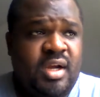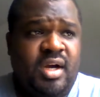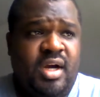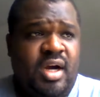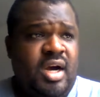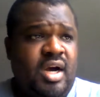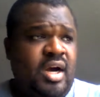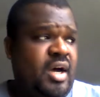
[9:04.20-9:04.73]

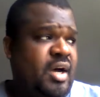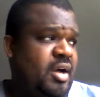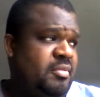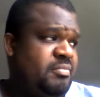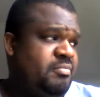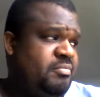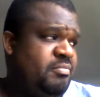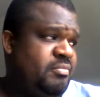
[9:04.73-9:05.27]

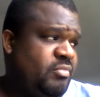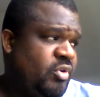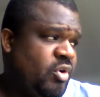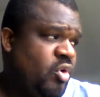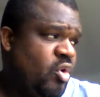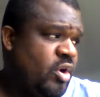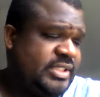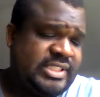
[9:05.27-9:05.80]

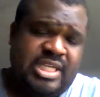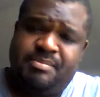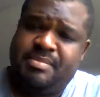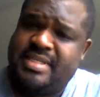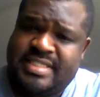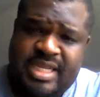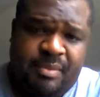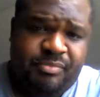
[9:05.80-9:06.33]
or send me
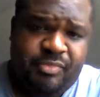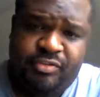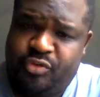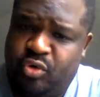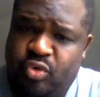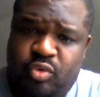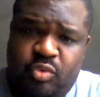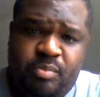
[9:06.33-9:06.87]
something
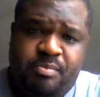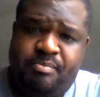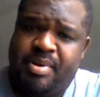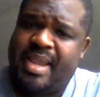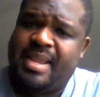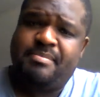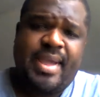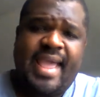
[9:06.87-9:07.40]
through
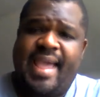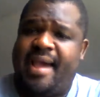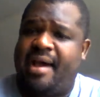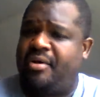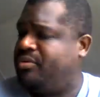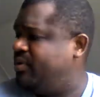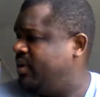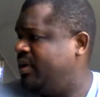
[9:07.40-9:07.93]

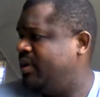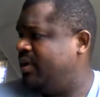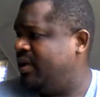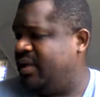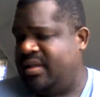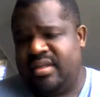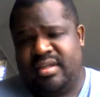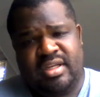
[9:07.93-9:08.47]
PayPal,
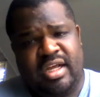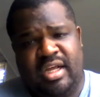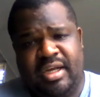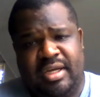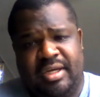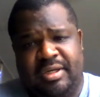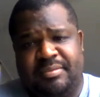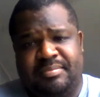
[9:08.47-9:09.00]

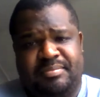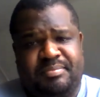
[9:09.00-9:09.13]
uh,